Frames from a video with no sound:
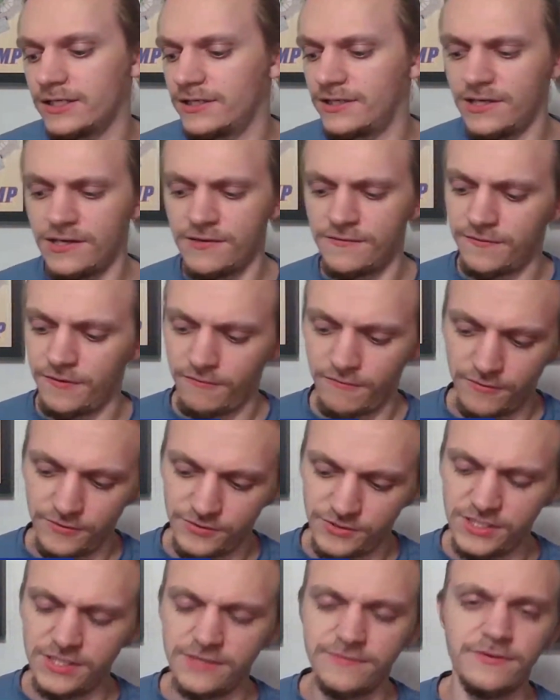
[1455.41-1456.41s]
if a
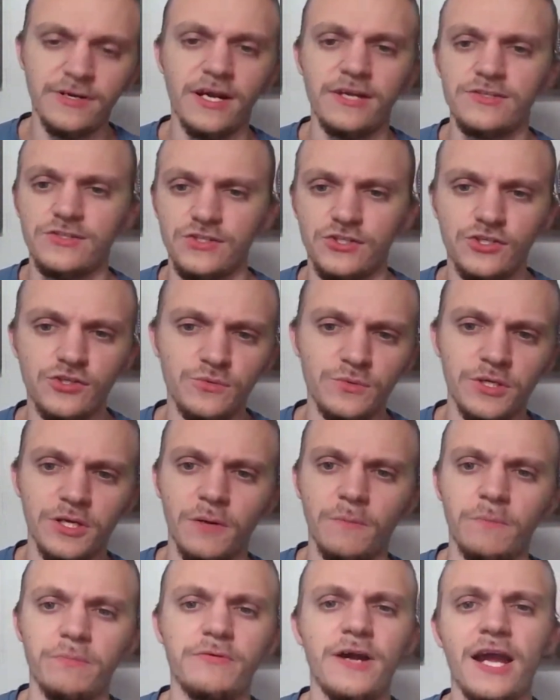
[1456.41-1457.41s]
receiver has a good week
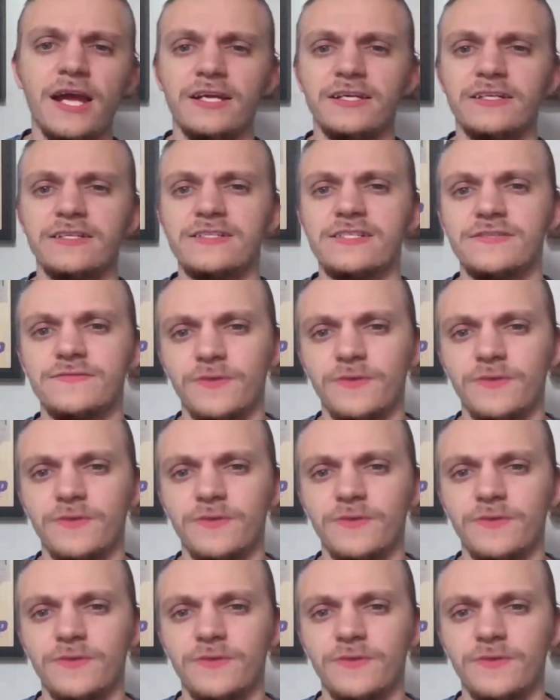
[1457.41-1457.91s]
of practice,